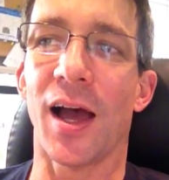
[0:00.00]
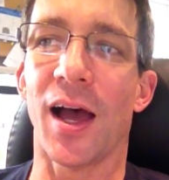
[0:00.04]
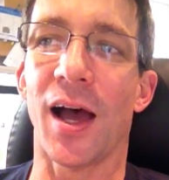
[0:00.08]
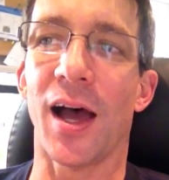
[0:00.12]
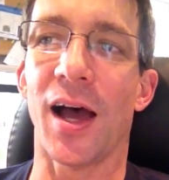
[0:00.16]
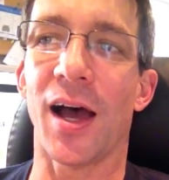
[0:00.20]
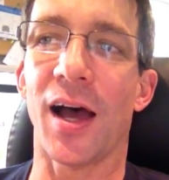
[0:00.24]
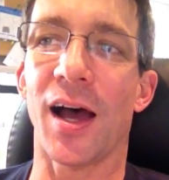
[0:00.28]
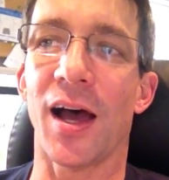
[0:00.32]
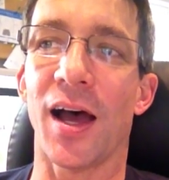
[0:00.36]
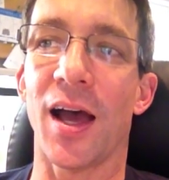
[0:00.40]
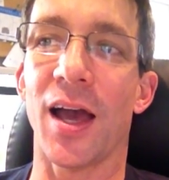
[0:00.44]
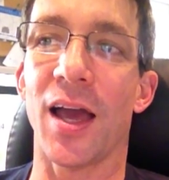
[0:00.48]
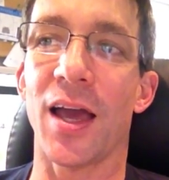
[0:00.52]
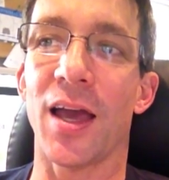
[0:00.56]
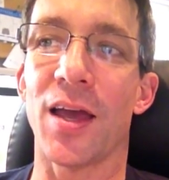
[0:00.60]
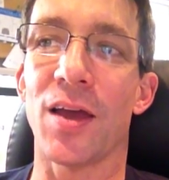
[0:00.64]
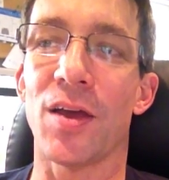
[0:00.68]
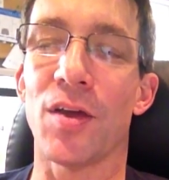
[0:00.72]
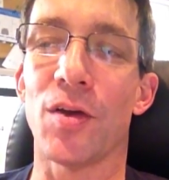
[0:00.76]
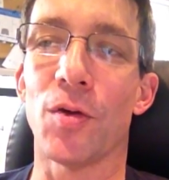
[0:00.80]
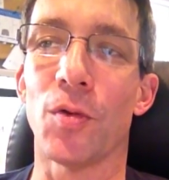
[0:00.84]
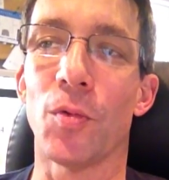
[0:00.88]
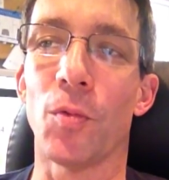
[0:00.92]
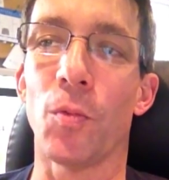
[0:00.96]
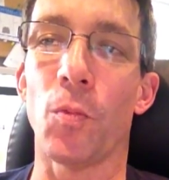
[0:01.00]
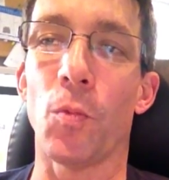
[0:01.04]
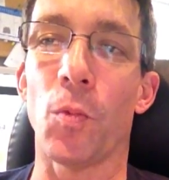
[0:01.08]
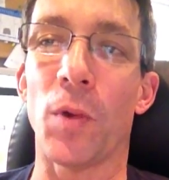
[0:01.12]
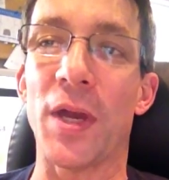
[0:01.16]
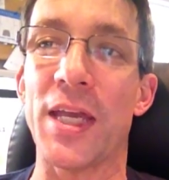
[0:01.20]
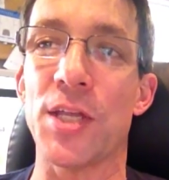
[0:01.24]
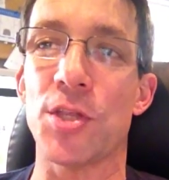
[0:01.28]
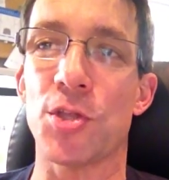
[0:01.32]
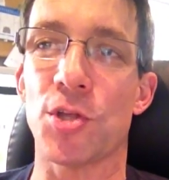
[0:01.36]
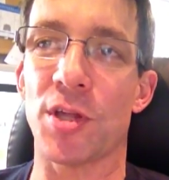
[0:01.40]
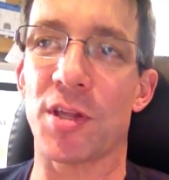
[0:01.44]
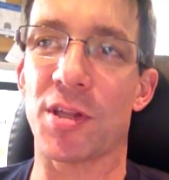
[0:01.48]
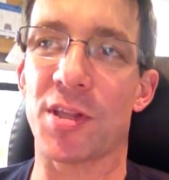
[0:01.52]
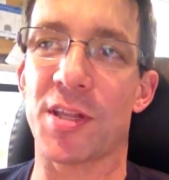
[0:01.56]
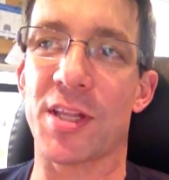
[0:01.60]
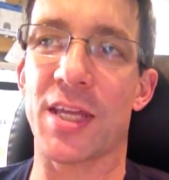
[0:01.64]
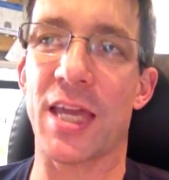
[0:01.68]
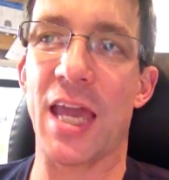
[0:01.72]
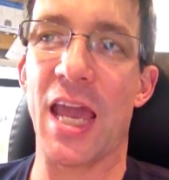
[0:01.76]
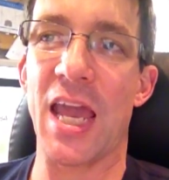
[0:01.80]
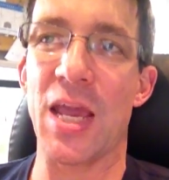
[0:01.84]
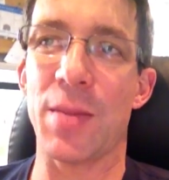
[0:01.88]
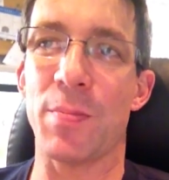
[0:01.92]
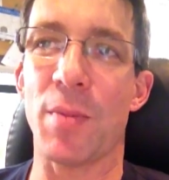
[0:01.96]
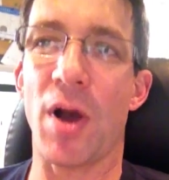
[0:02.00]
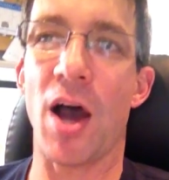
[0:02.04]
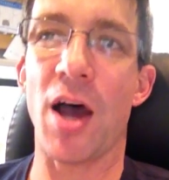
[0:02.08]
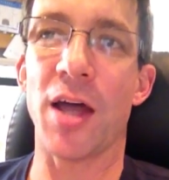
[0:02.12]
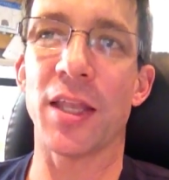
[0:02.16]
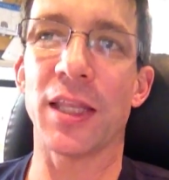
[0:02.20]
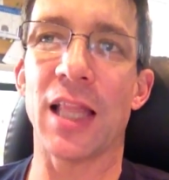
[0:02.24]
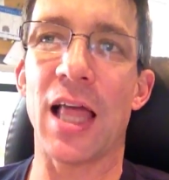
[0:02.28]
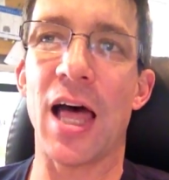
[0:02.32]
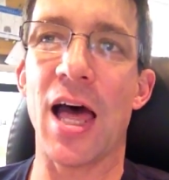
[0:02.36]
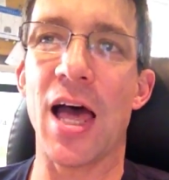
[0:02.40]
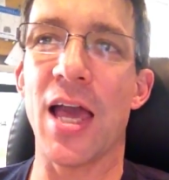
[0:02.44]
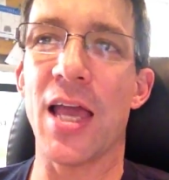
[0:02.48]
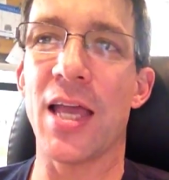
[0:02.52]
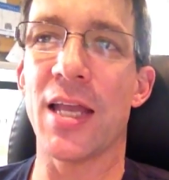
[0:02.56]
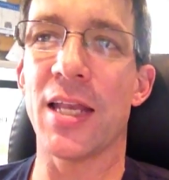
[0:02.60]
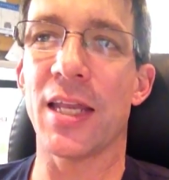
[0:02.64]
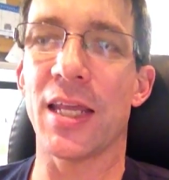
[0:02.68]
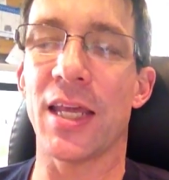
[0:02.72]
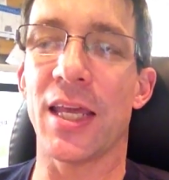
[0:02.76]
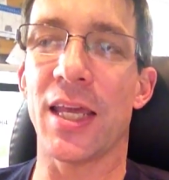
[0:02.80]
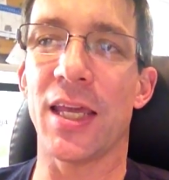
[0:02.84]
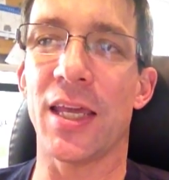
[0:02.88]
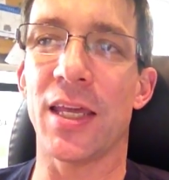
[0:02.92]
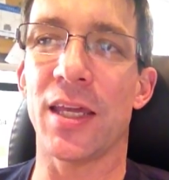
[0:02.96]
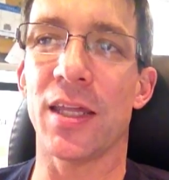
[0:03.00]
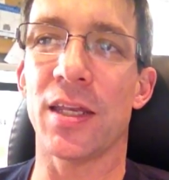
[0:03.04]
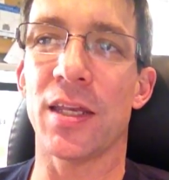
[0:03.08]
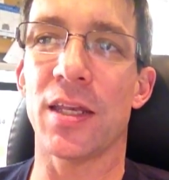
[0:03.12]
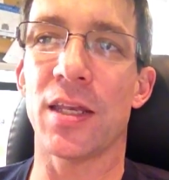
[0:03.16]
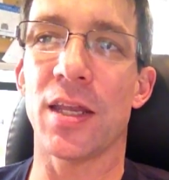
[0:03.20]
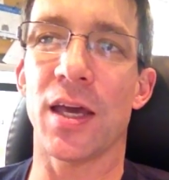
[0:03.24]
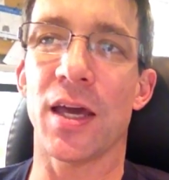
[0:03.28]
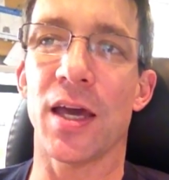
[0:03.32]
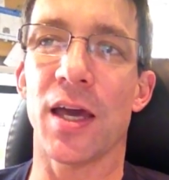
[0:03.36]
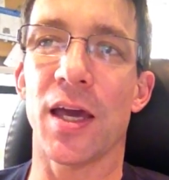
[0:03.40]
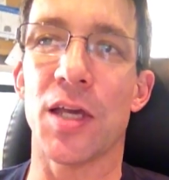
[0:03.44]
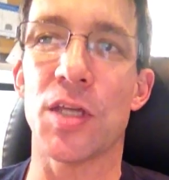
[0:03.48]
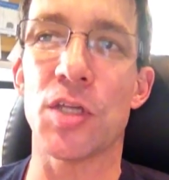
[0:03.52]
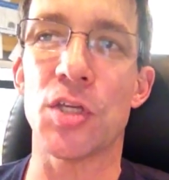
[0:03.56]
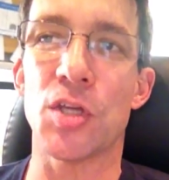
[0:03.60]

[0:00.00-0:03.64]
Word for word: Uh, we just came online in uh,